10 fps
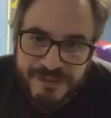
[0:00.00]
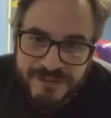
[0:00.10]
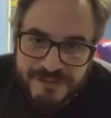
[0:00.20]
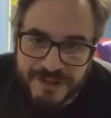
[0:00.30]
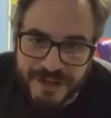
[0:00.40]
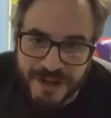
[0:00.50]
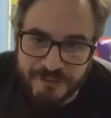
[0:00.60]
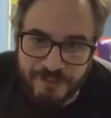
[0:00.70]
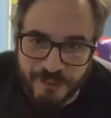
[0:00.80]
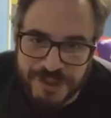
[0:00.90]
Sitting on a
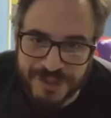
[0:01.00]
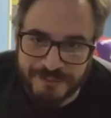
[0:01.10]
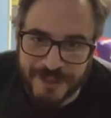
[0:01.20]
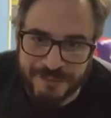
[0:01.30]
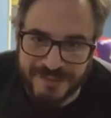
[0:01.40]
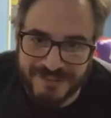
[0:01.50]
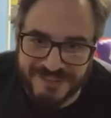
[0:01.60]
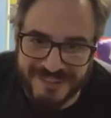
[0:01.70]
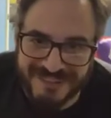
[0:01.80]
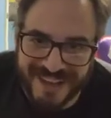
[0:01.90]
fortune of memories
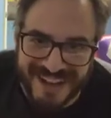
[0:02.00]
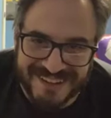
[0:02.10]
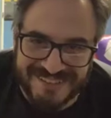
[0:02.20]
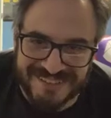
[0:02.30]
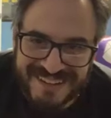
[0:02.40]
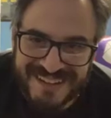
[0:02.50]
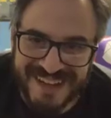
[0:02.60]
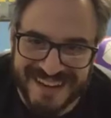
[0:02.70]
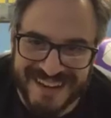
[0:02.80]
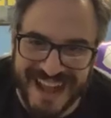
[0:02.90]
and
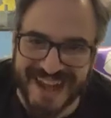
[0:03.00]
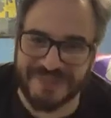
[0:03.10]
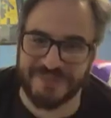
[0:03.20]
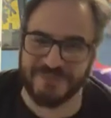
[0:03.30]
an actual